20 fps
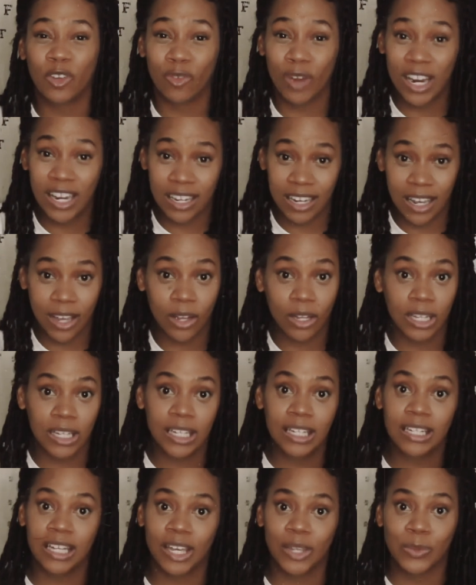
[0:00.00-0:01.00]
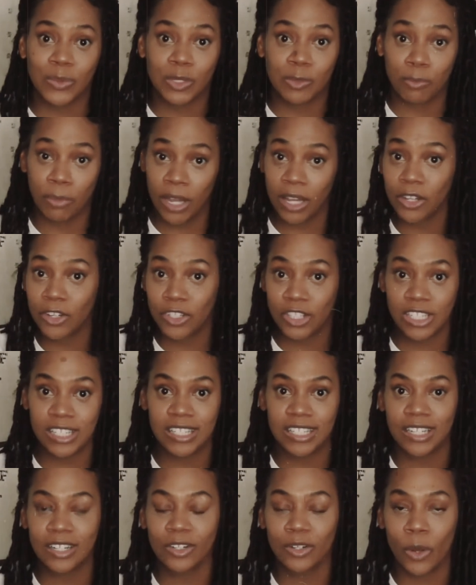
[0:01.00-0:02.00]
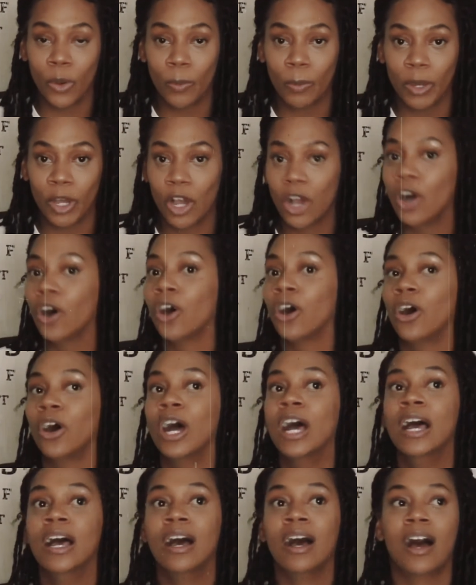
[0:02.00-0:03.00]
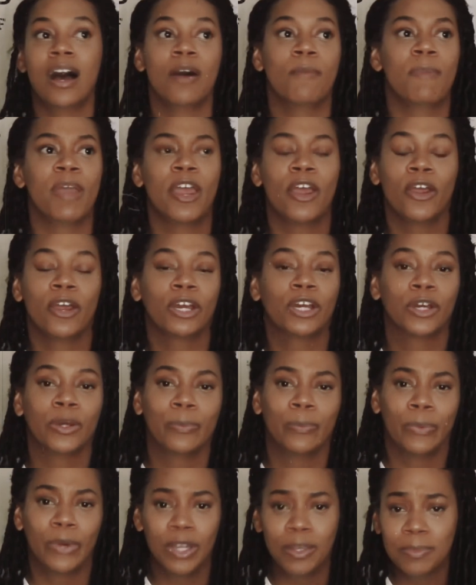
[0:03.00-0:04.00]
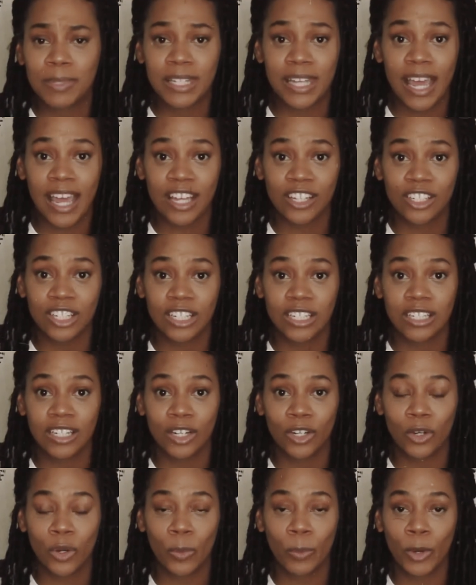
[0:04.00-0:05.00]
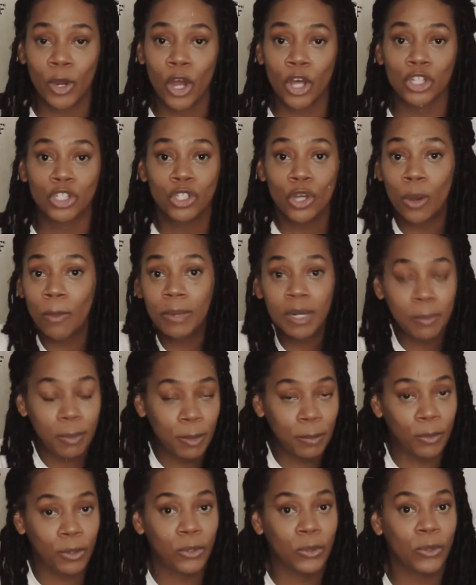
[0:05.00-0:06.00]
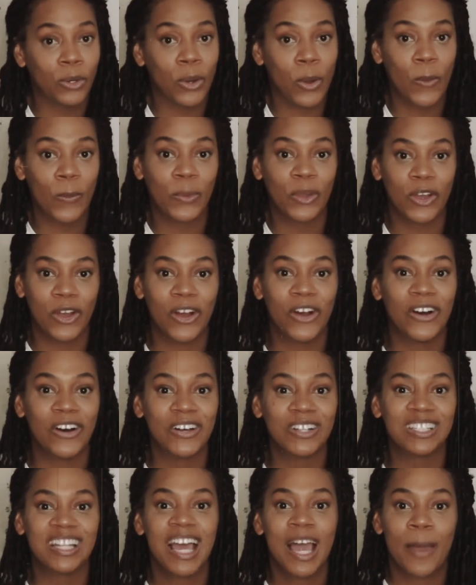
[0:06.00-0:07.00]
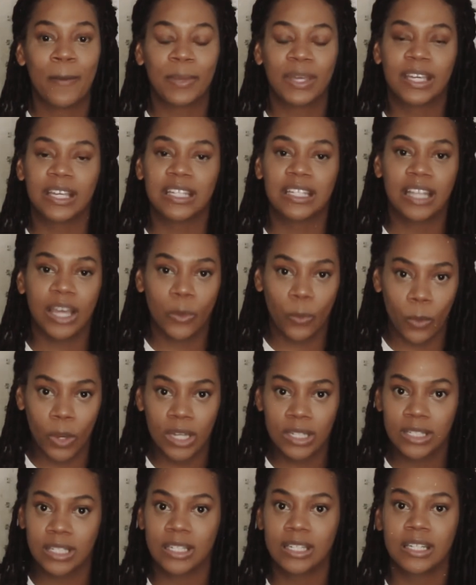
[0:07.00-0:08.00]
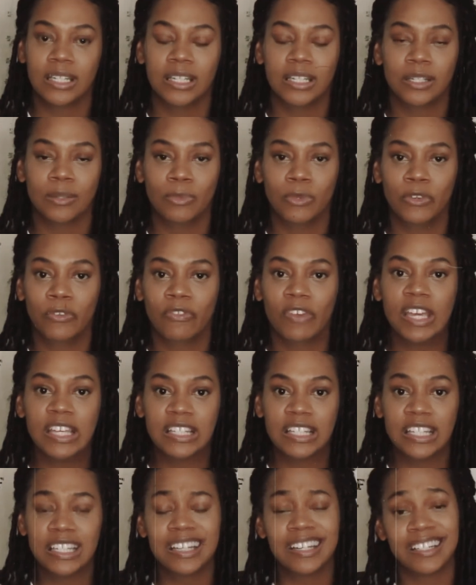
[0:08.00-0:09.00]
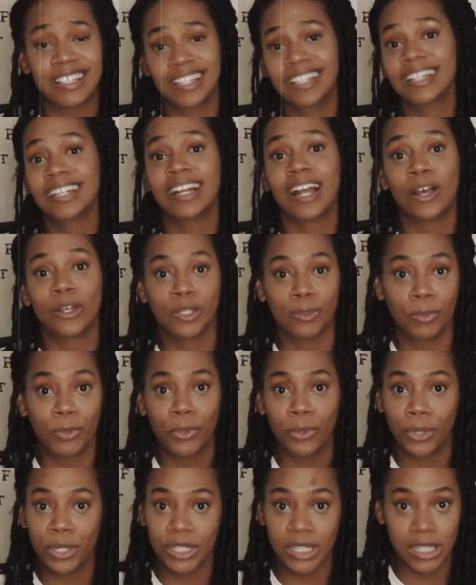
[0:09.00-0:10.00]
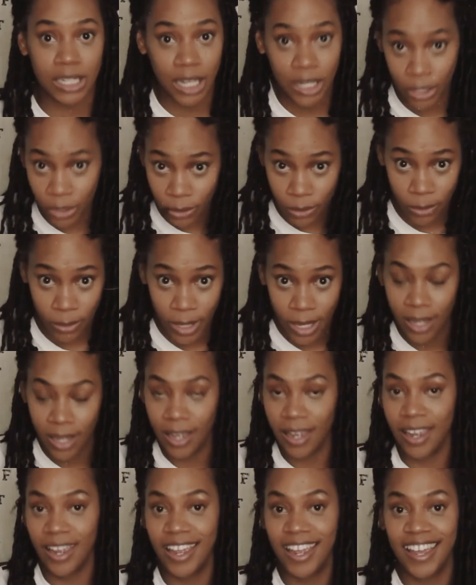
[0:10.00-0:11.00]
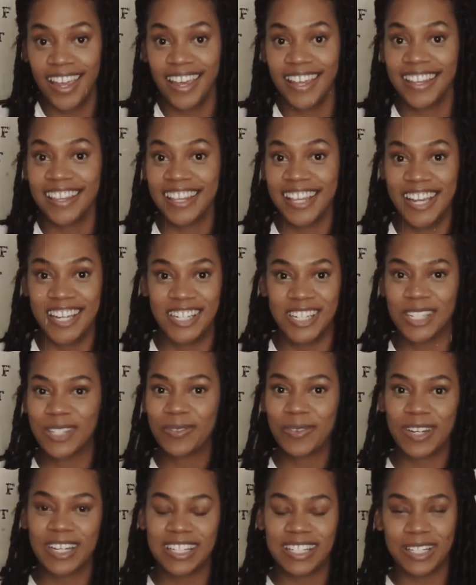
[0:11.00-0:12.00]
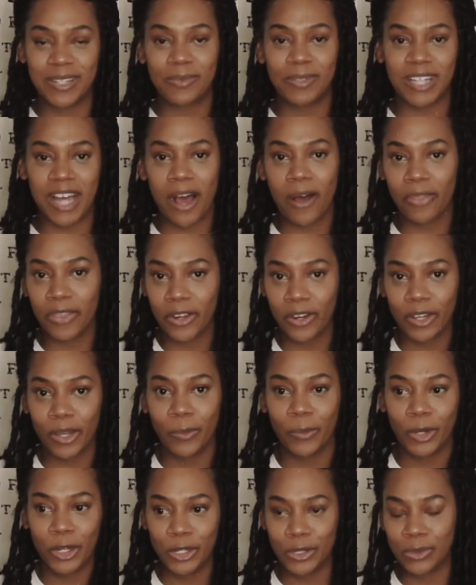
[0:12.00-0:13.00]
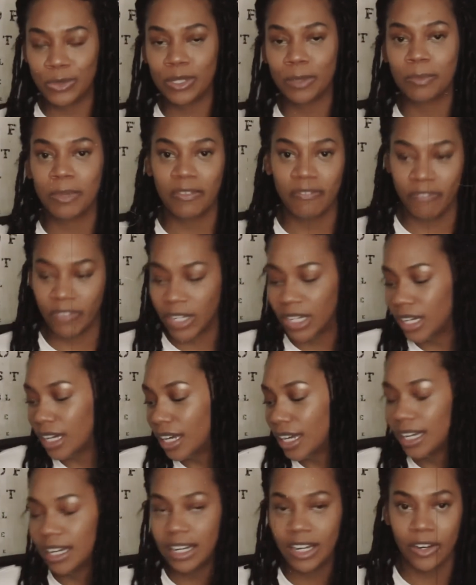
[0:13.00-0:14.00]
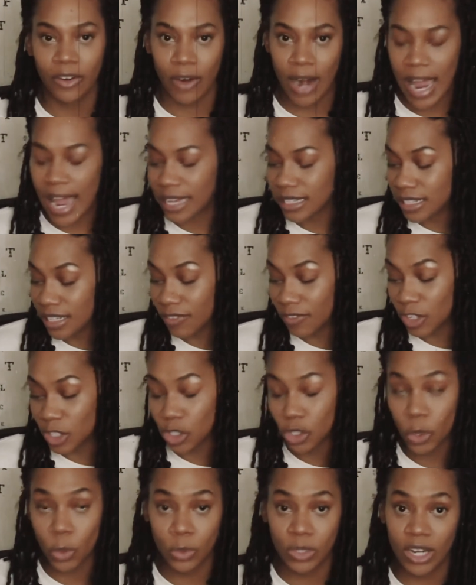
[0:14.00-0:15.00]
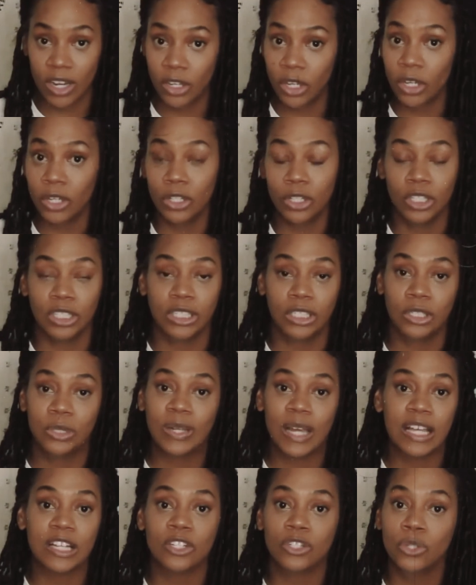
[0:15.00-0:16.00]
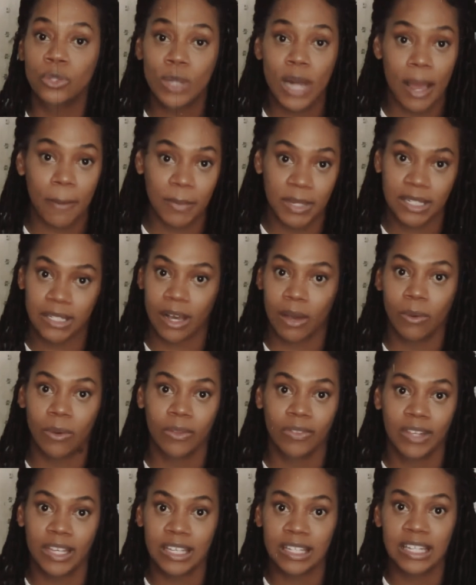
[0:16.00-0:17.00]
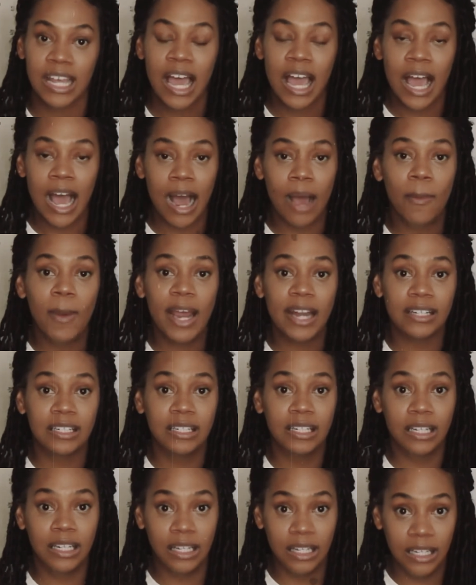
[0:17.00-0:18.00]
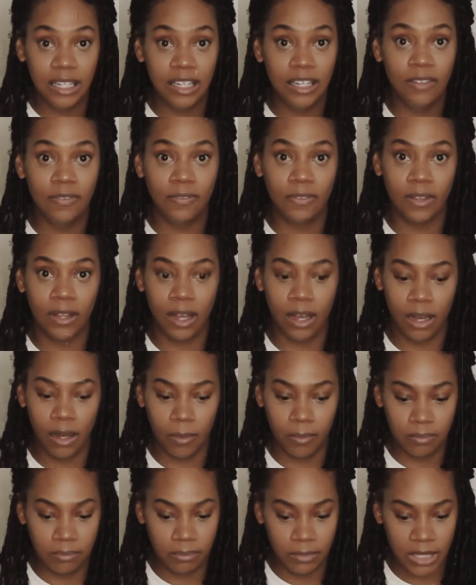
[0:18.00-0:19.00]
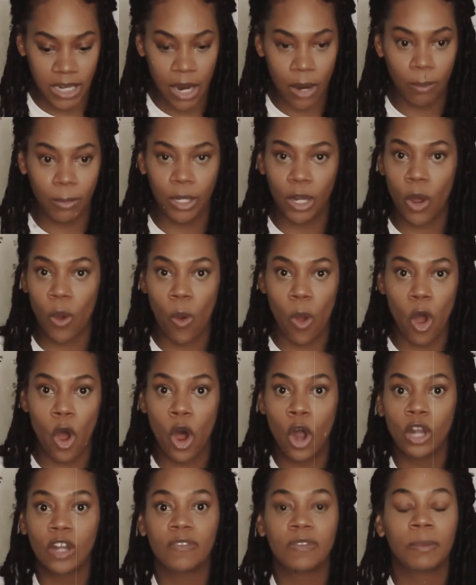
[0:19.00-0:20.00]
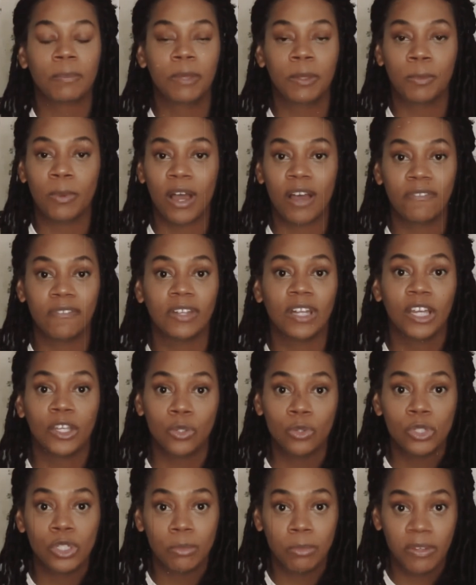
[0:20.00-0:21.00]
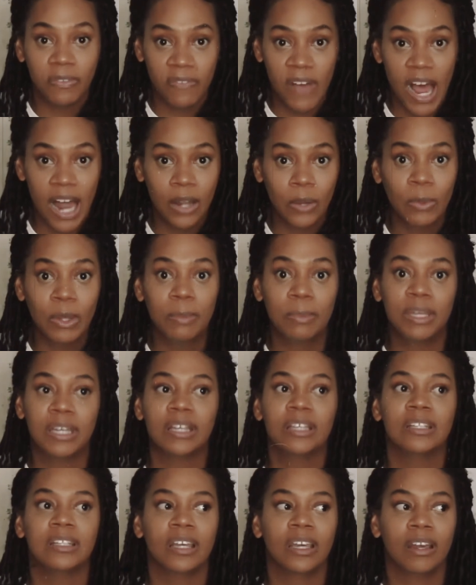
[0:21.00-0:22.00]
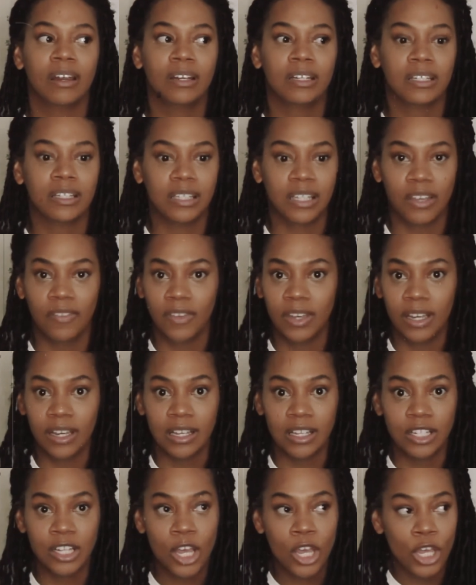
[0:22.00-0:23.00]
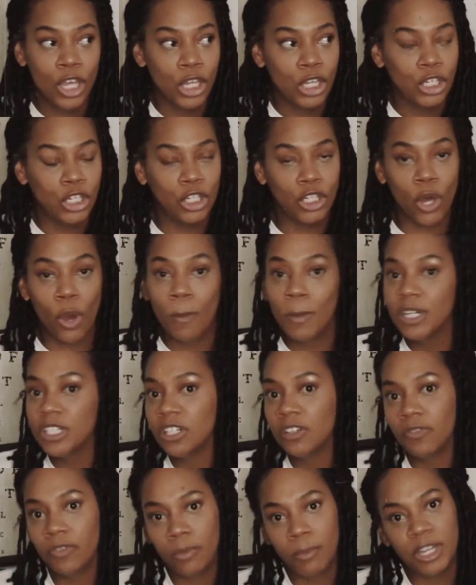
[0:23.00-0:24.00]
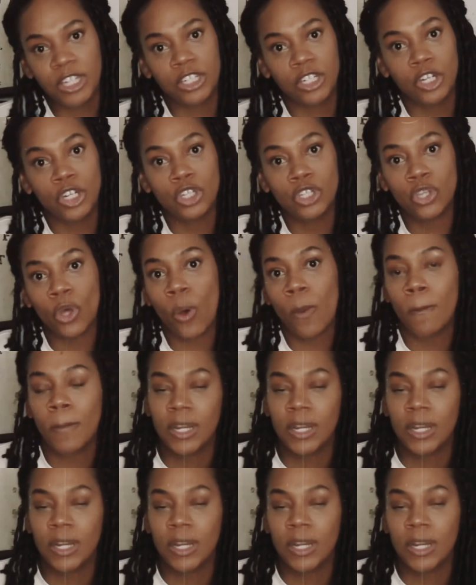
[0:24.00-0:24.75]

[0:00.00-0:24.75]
right now. Leah Daniels Butler just did an open call. Erica Breamscast just did an open call. So many people are doing open calls because they want to see some new faces. They're sitting in the house bored, just like you. And they just want to see what's out there. They want to do something fun and interactive. And so you guys do not miss out on this. I will actually leave down below all of the people I feel like you should be following because they are just giving us so much information and so